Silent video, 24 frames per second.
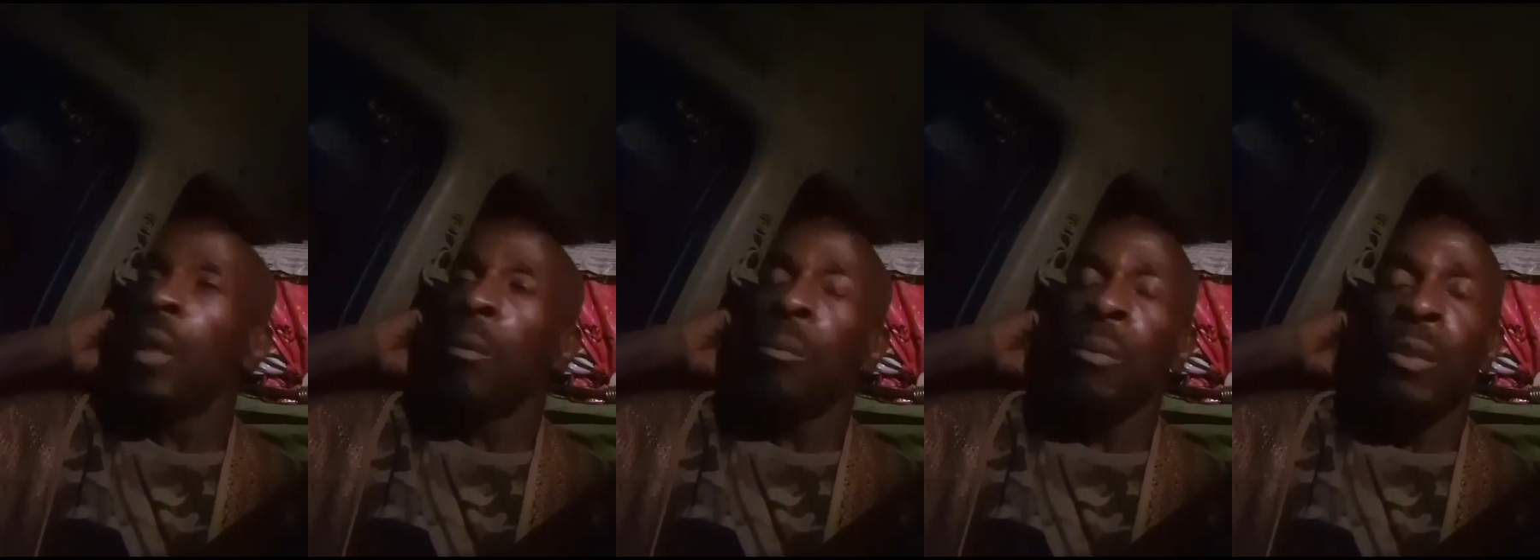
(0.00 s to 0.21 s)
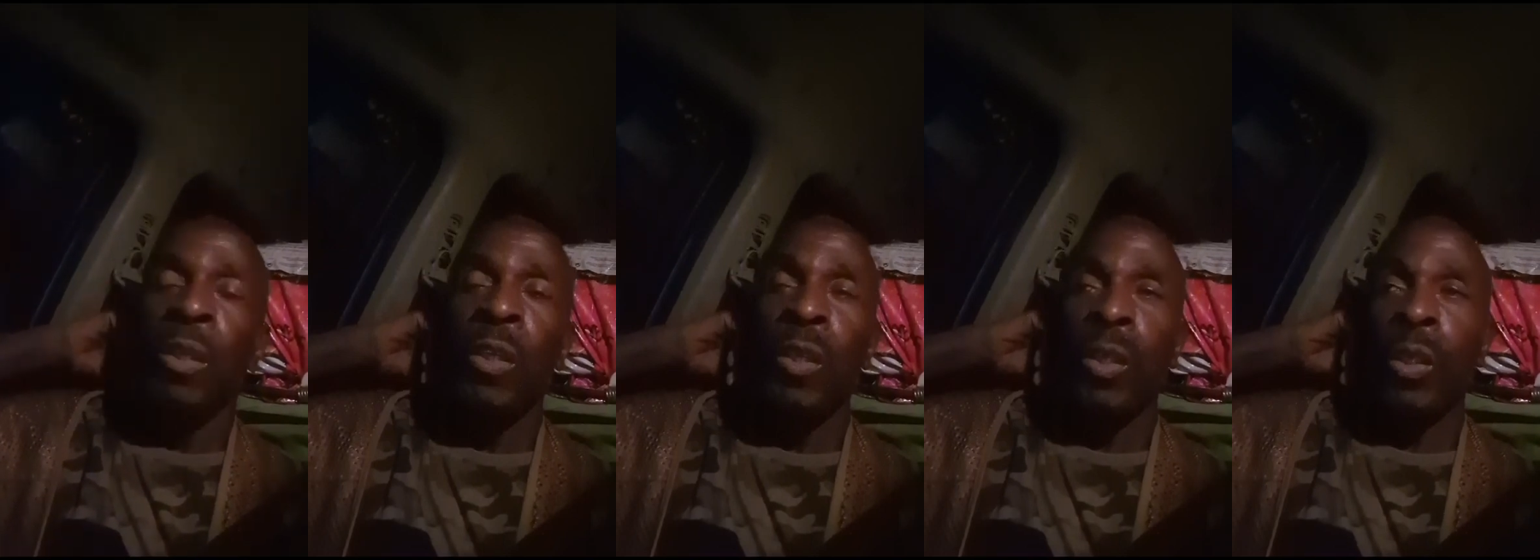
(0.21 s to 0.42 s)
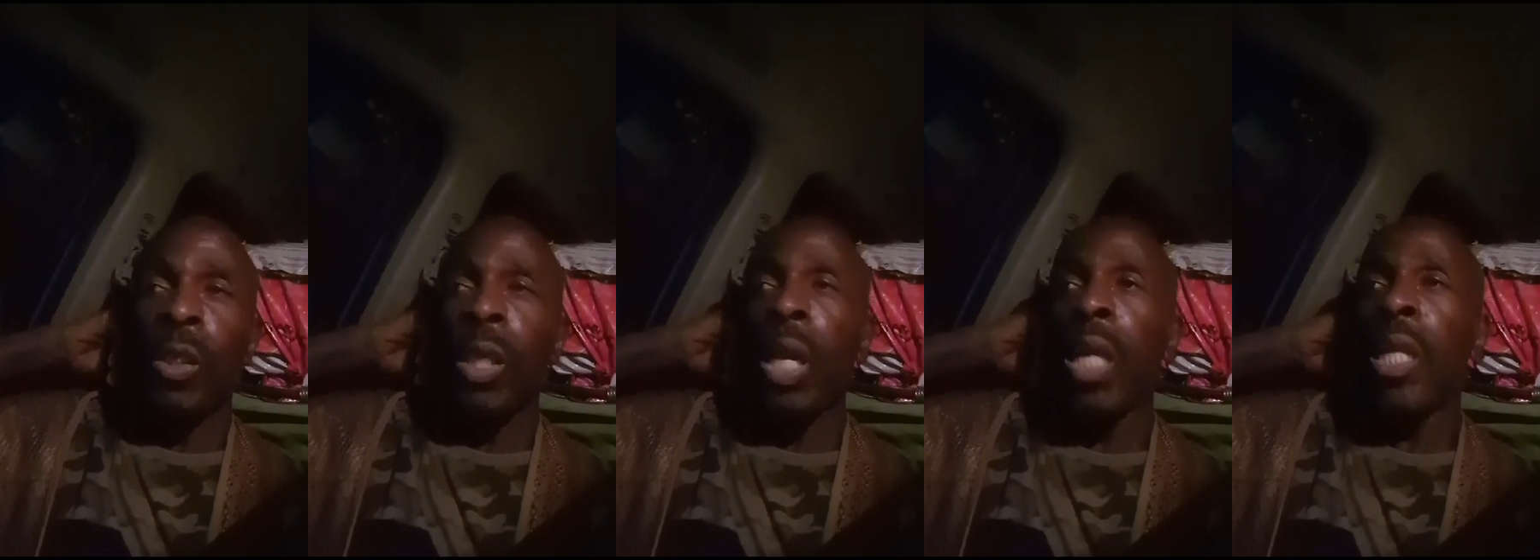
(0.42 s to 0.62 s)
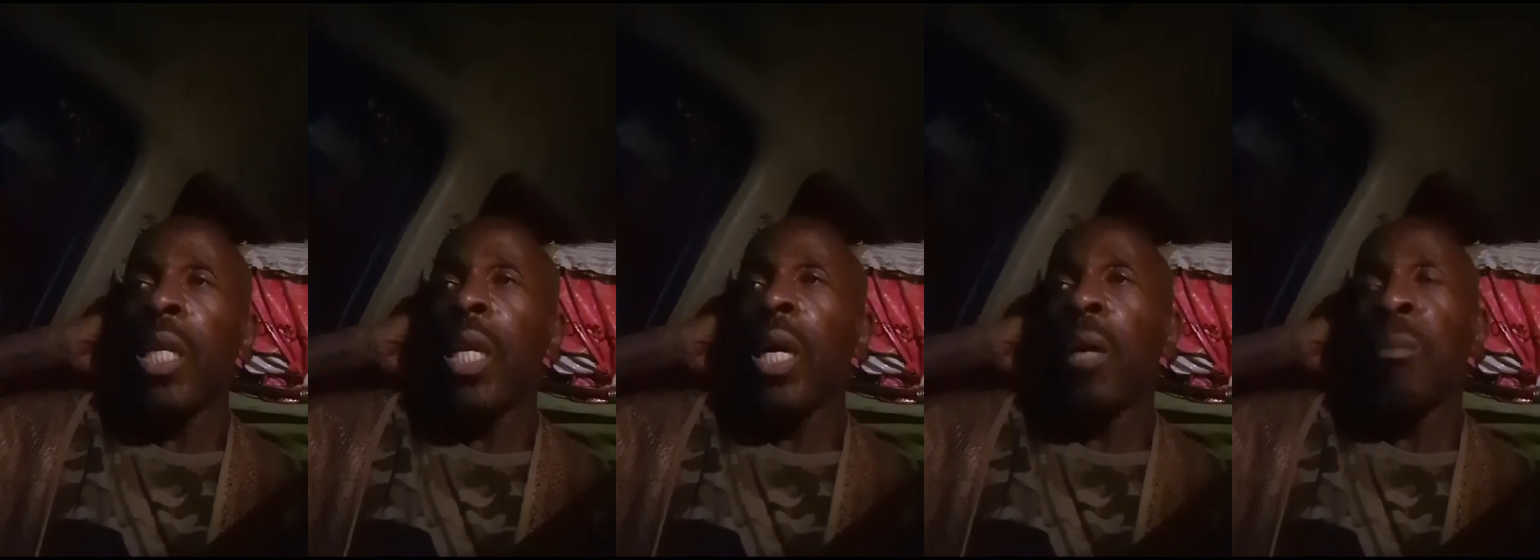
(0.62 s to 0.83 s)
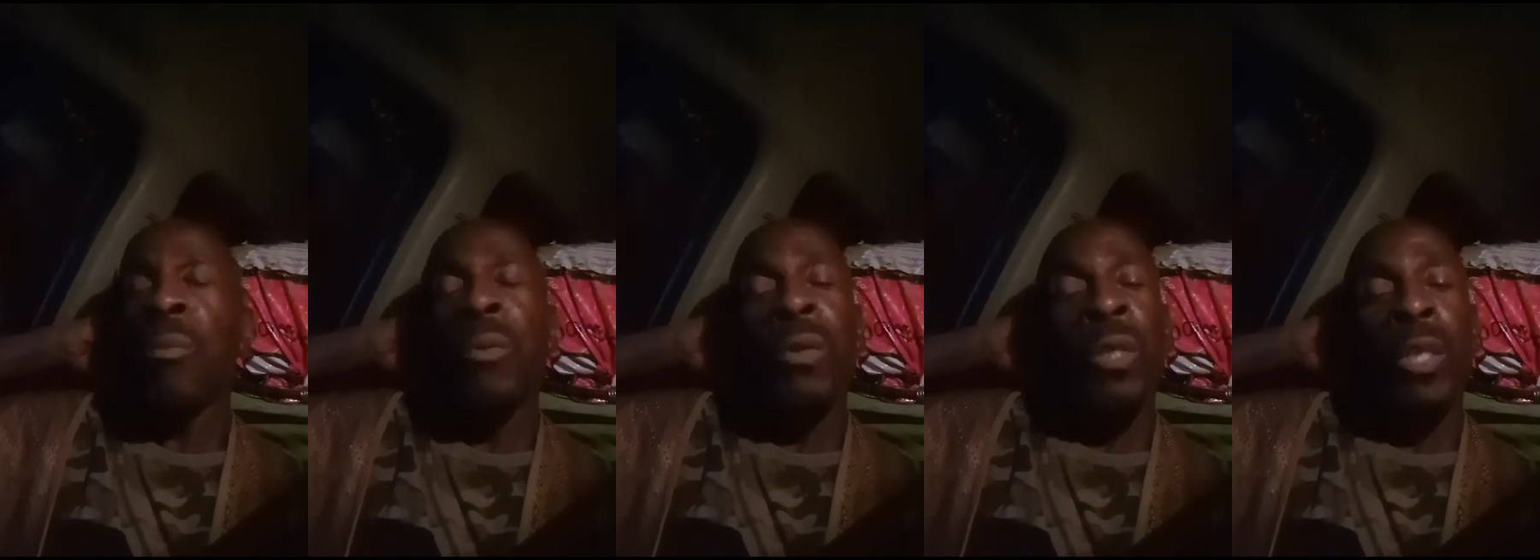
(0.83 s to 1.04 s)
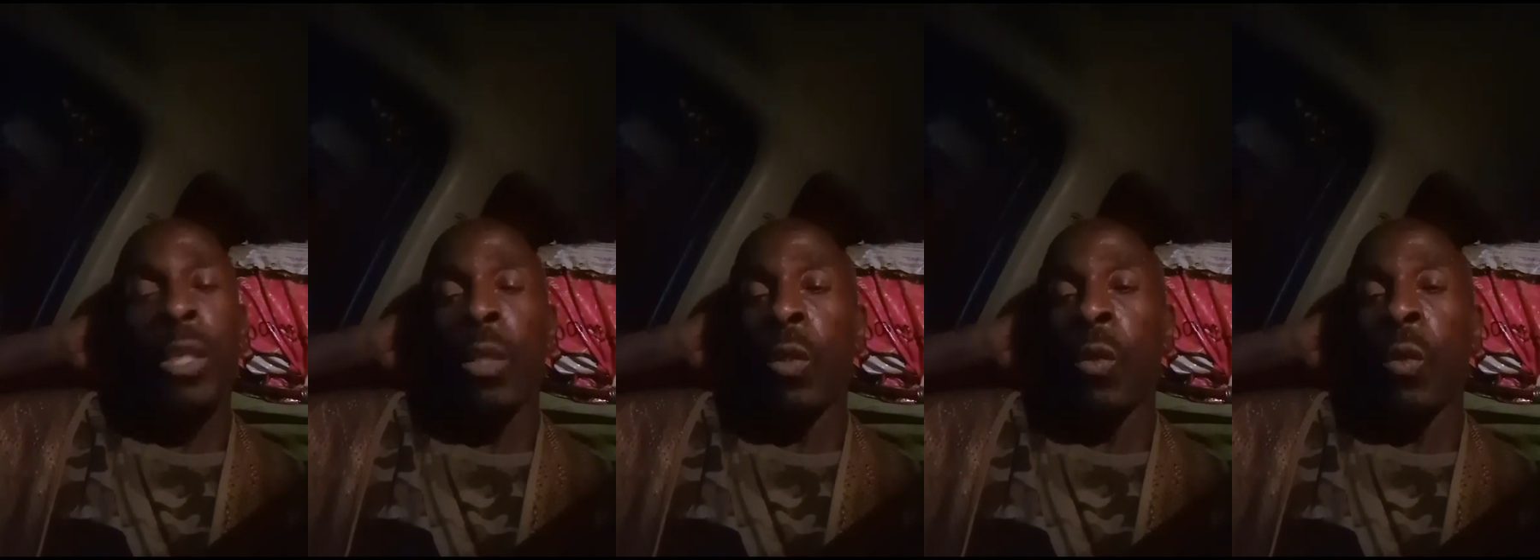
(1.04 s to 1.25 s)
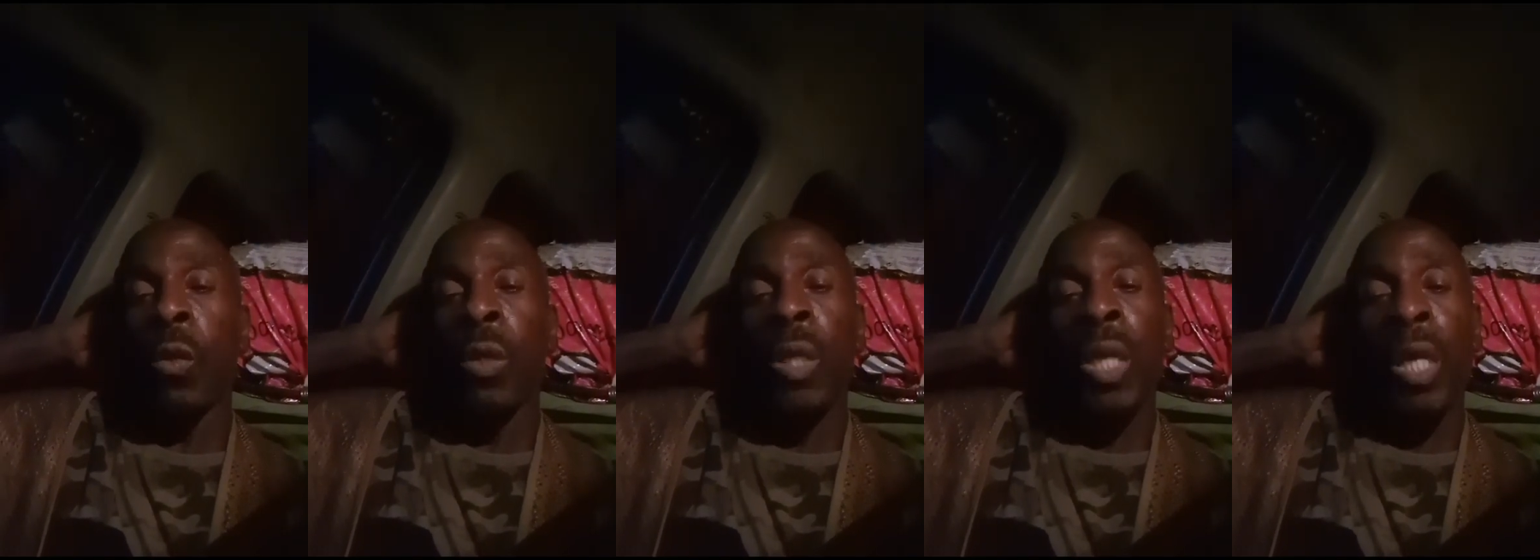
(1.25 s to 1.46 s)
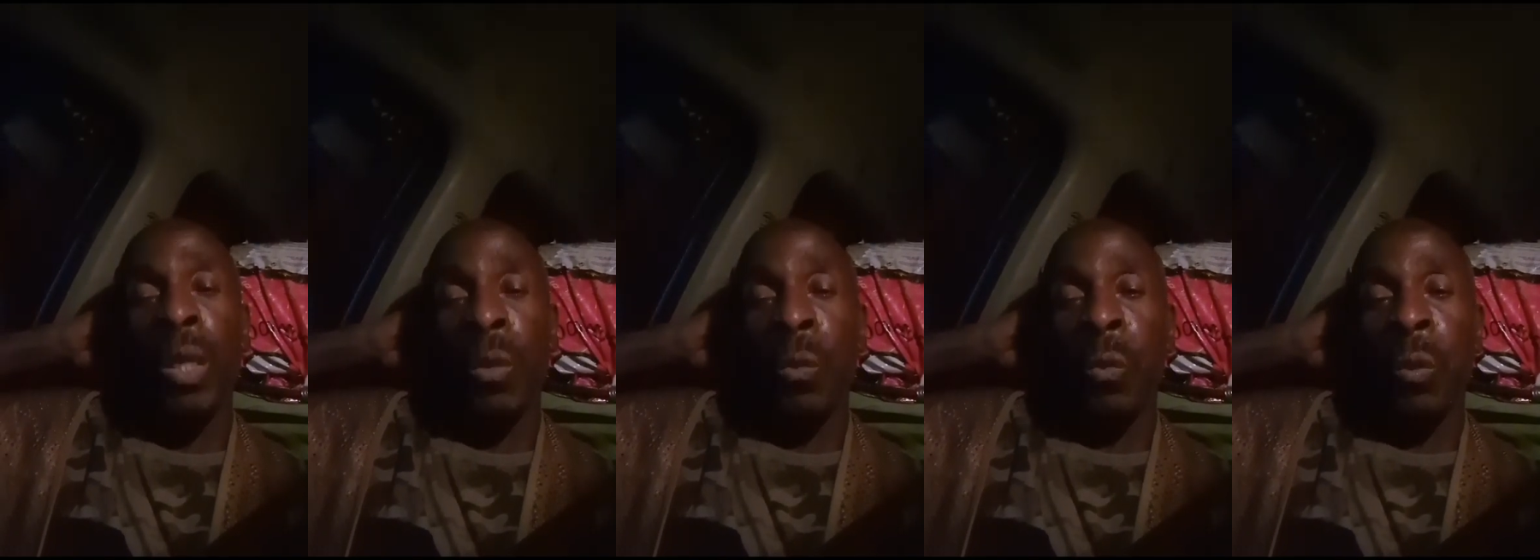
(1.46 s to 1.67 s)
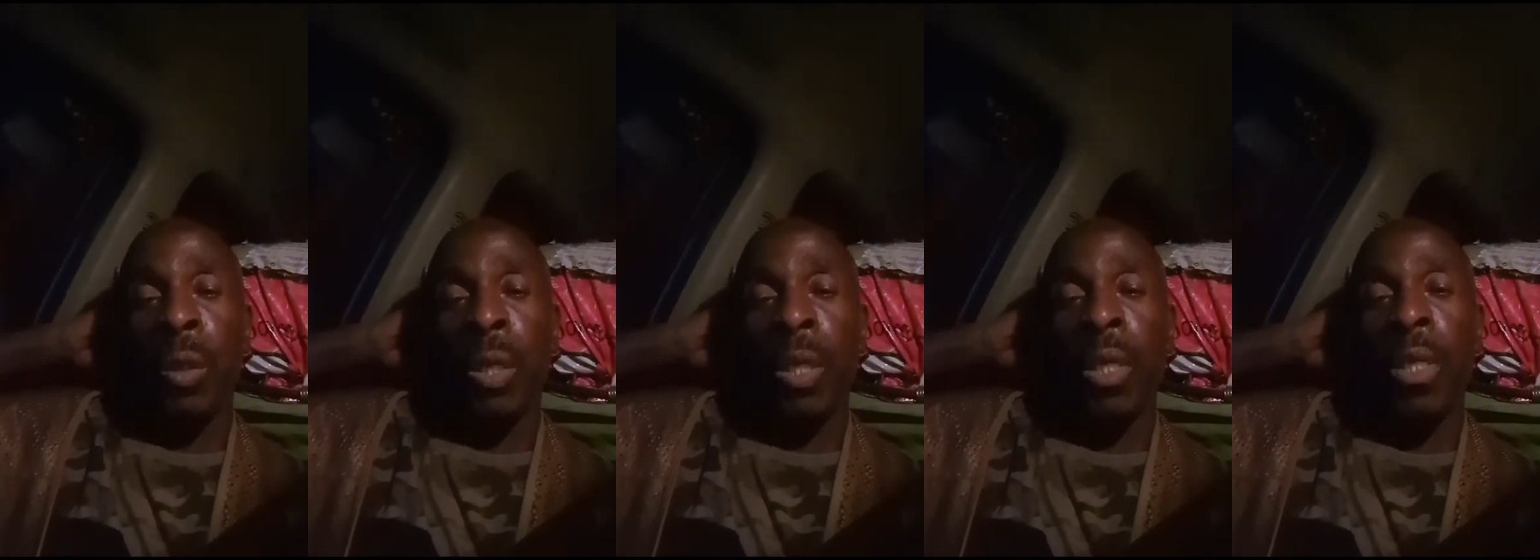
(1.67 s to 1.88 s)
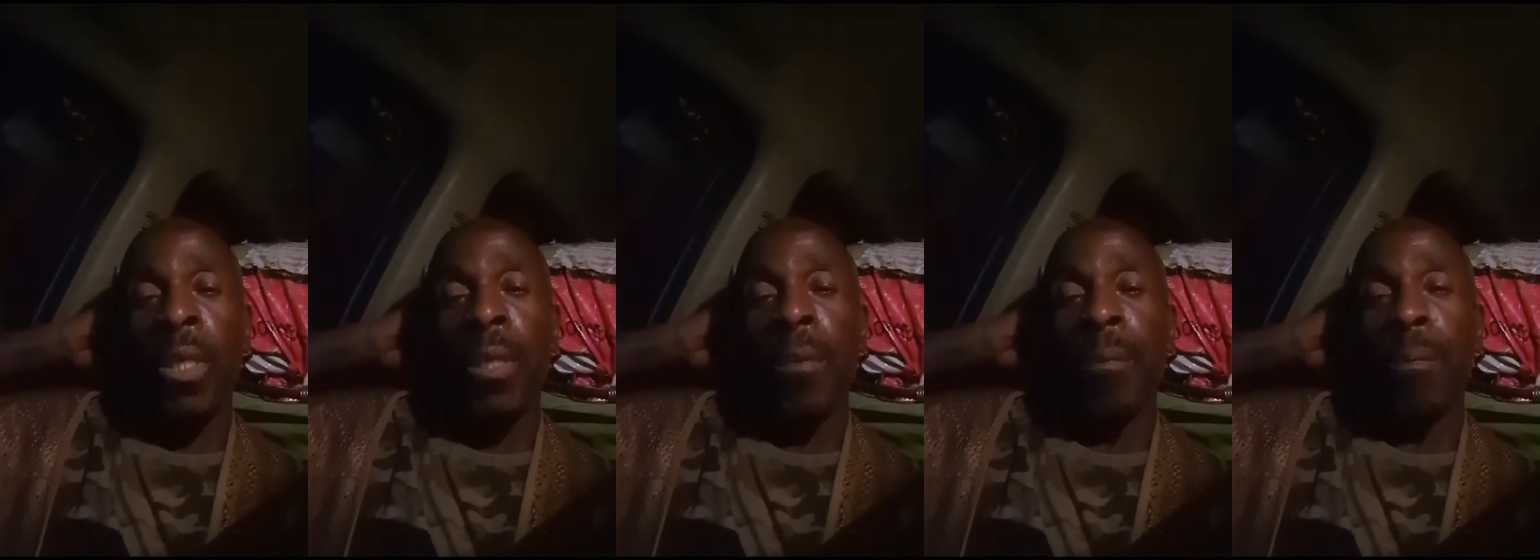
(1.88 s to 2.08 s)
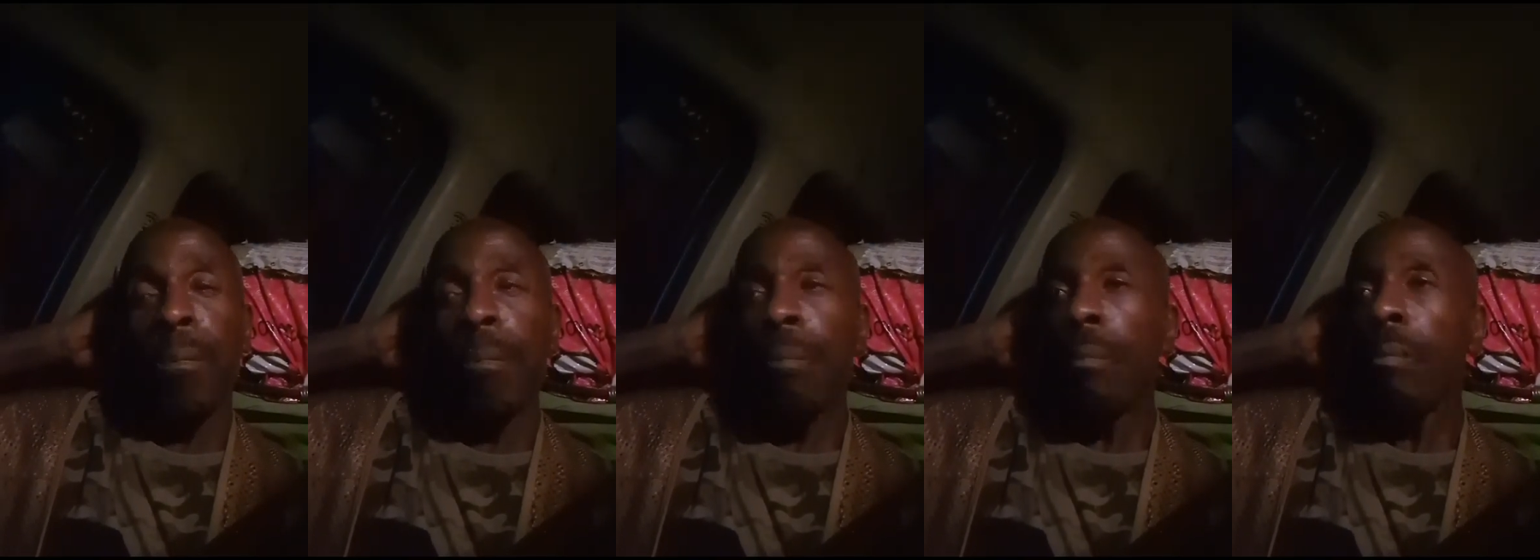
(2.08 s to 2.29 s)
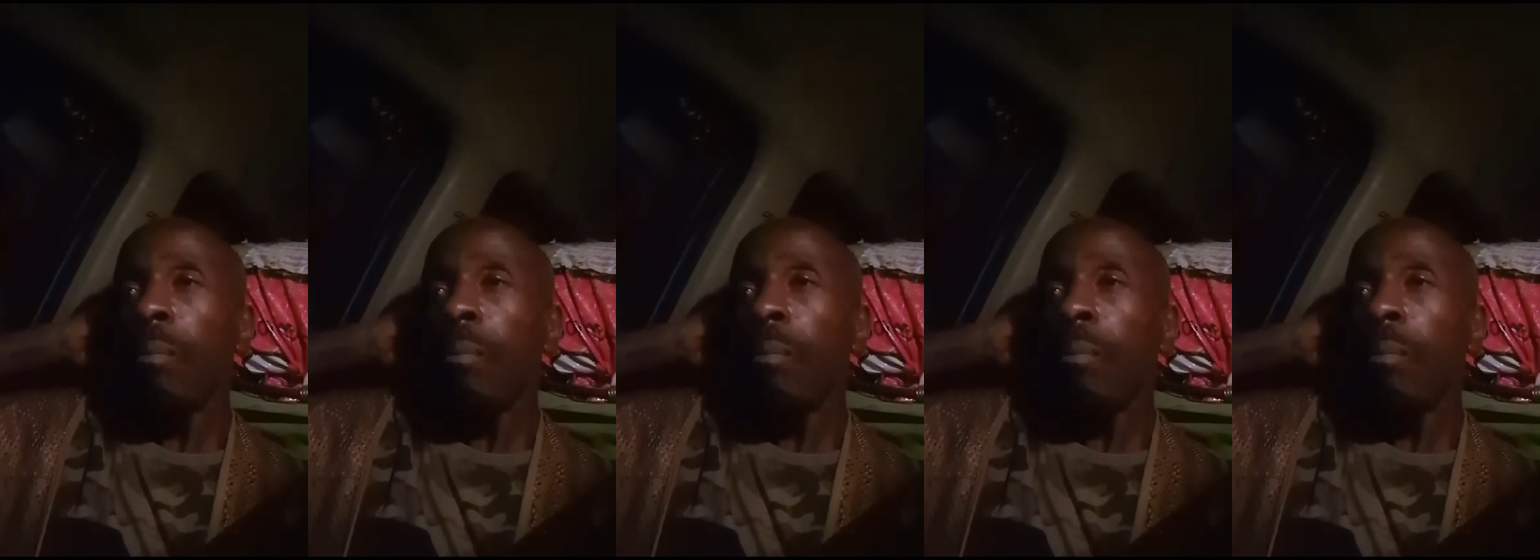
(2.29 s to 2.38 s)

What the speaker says: me just kind of put it out that way, yeah.